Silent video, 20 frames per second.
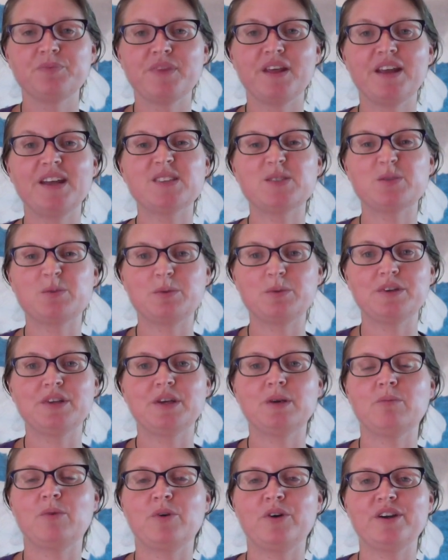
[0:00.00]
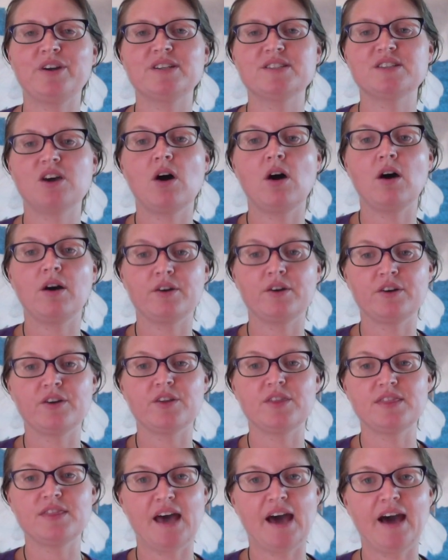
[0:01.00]
And it's really important to honor
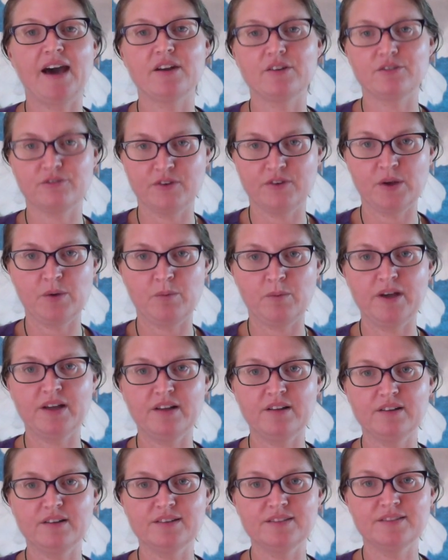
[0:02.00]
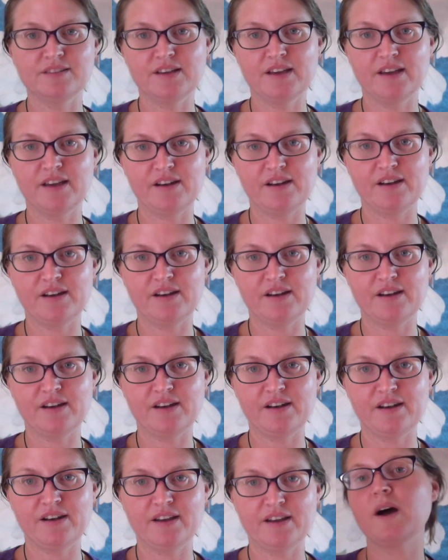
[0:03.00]
that free will in
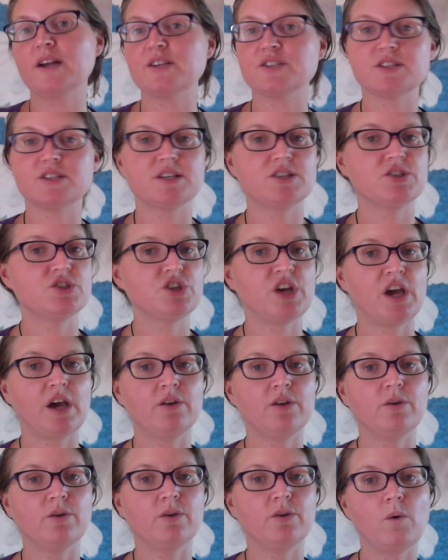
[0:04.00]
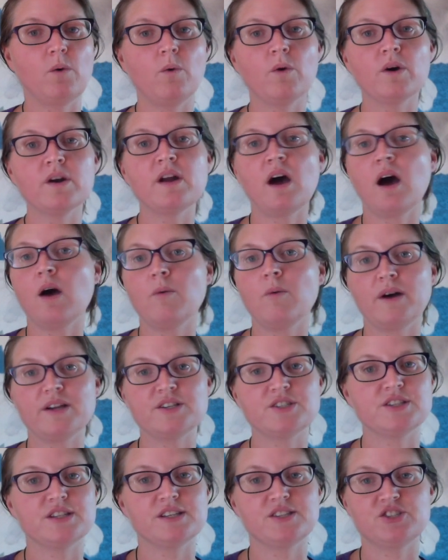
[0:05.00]
others. Watch this channel or not
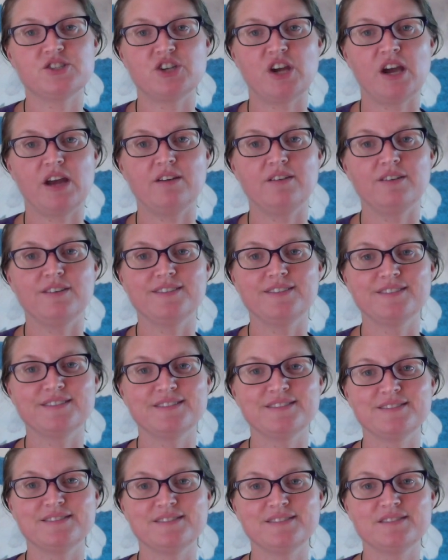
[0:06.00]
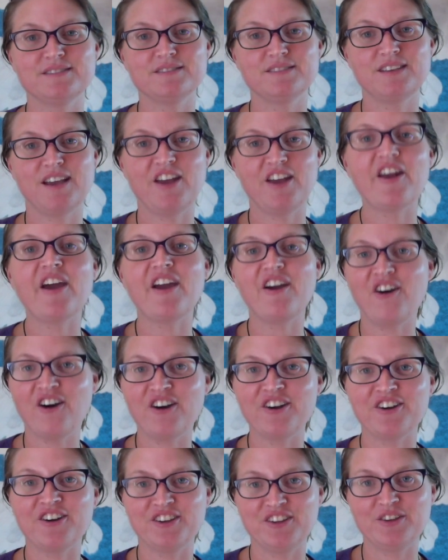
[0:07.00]
watch this channel. And I
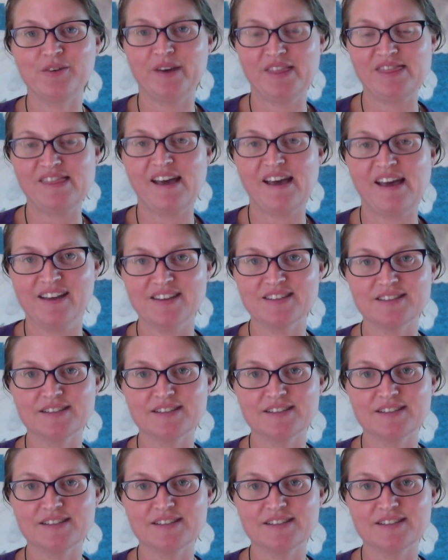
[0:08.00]
honor you in that.